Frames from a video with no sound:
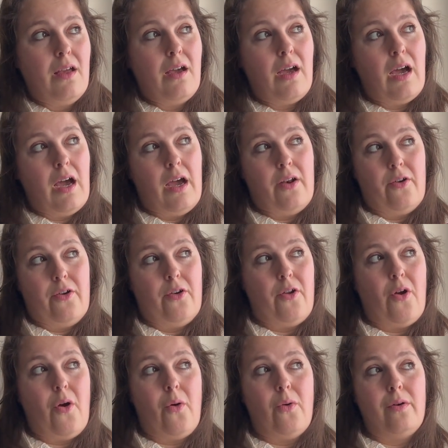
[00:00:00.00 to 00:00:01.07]
I don't
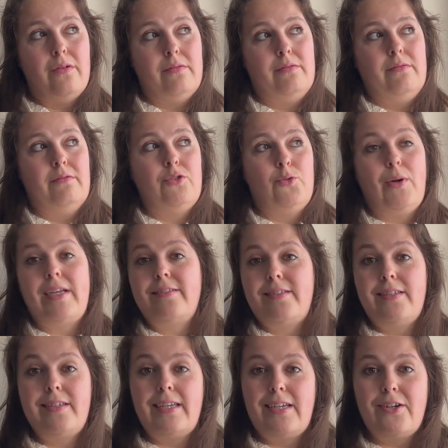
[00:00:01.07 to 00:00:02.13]
know,
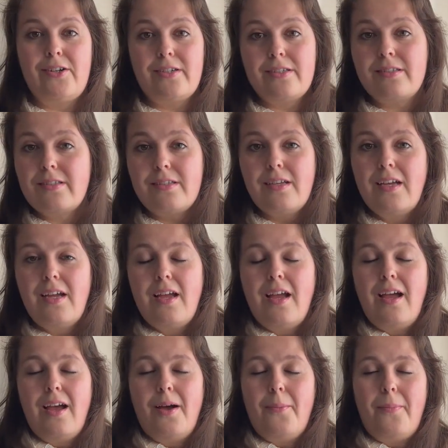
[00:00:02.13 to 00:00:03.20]
20 years,
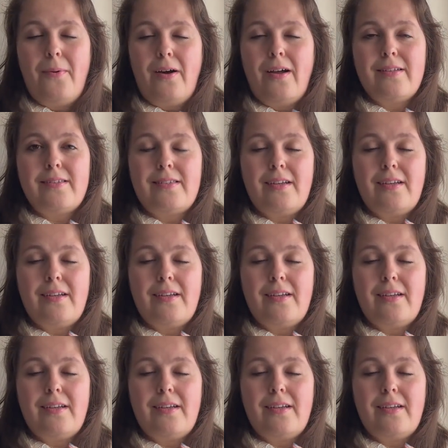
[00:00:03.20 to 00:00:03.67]
but